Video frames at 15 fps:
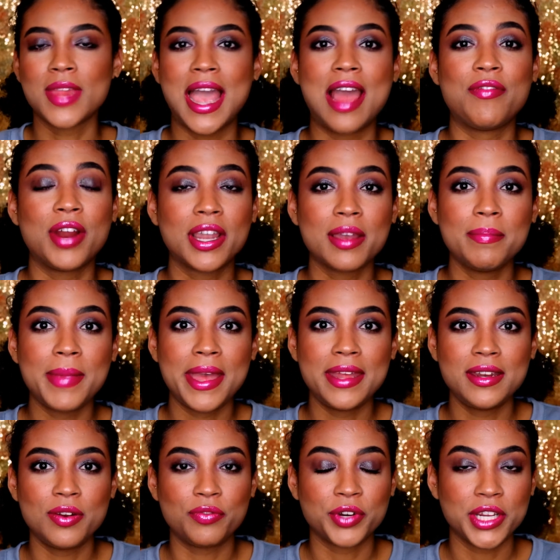I
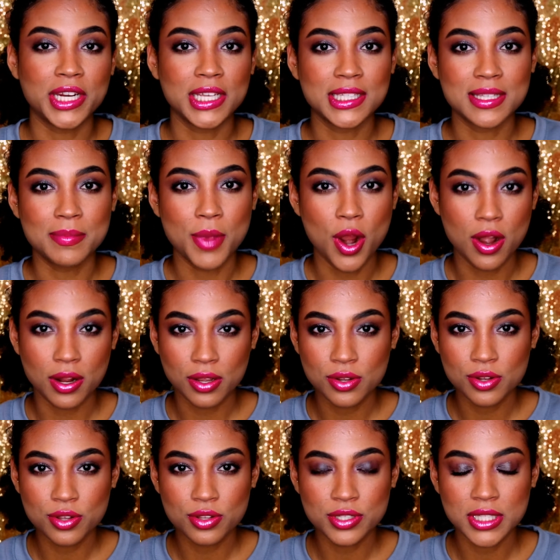recommend reading some
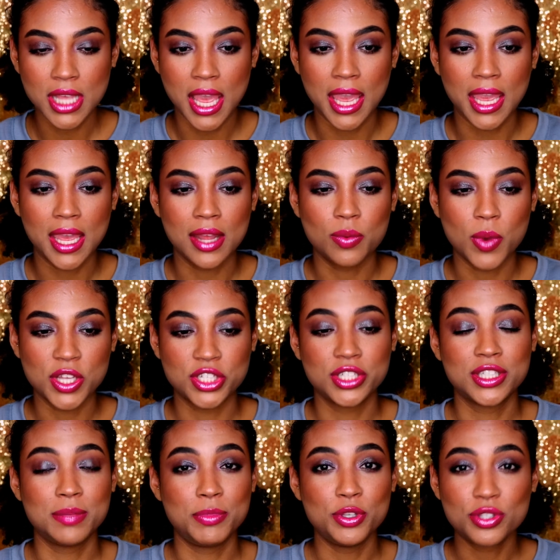articles and
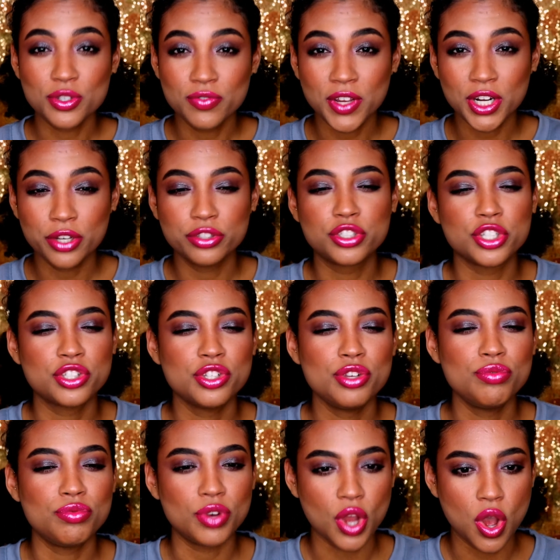watching some YouTube videos just so
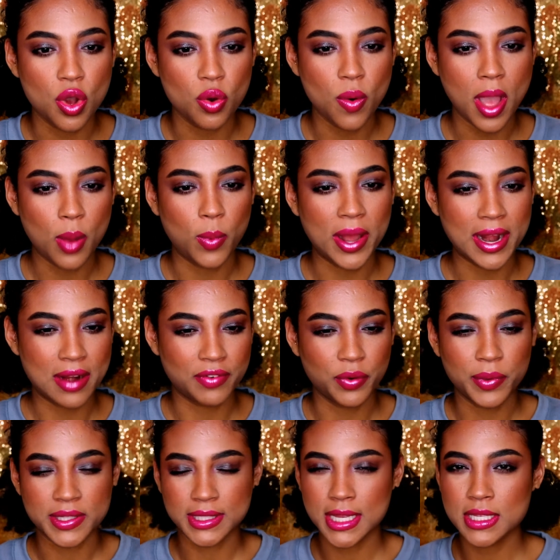you know what
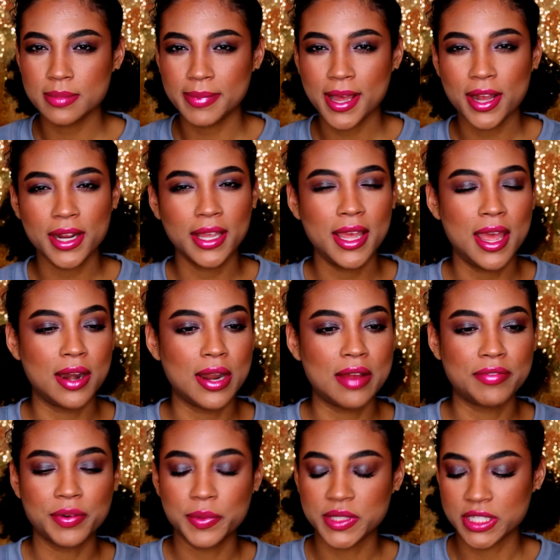everyone says about it and
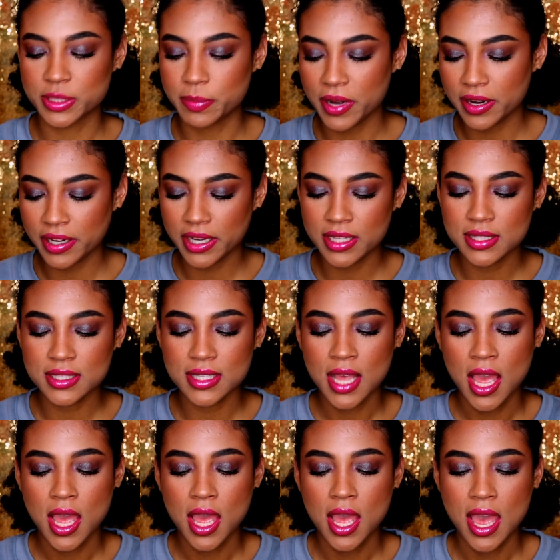everyone's experience
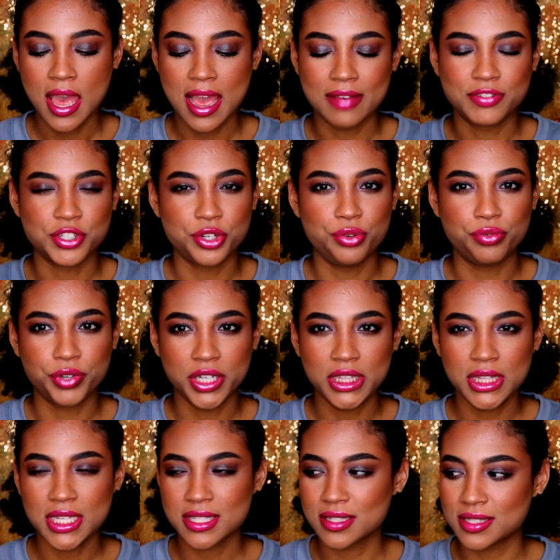after you
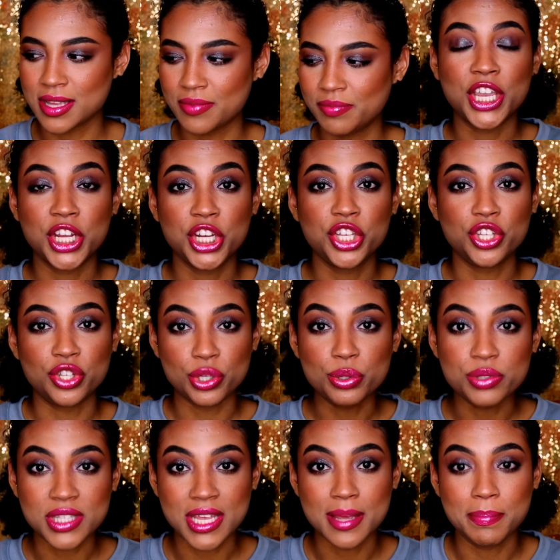read this, because I couldn't
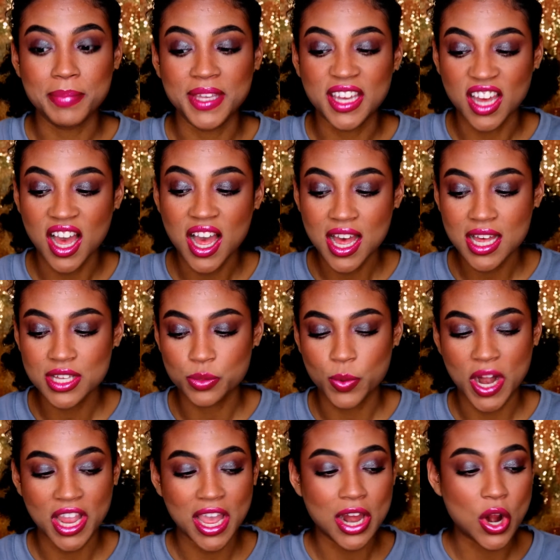use it because
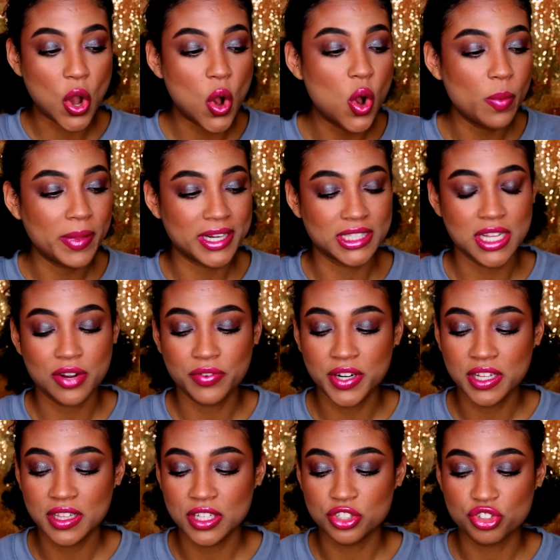when I got home and I started
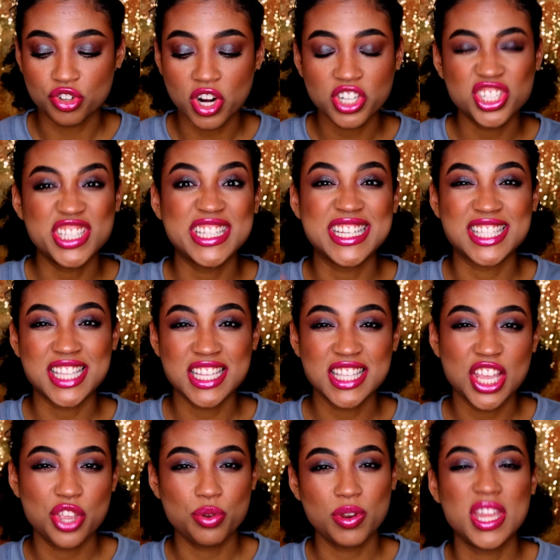reading the instructions, it says
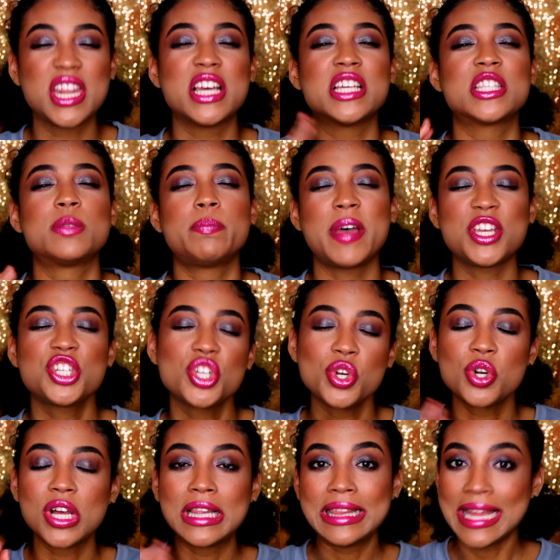that you need a
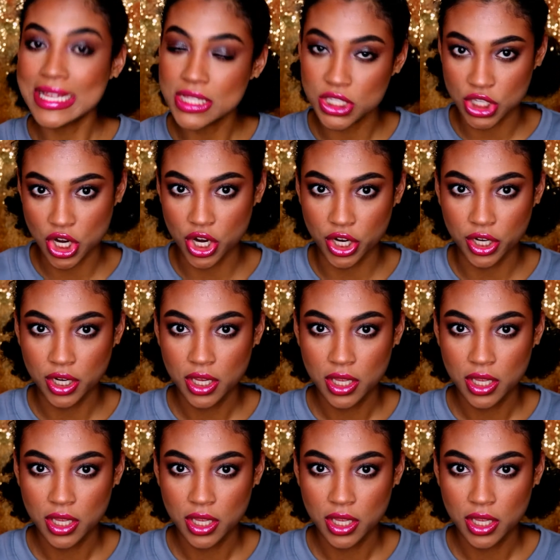special cleanser.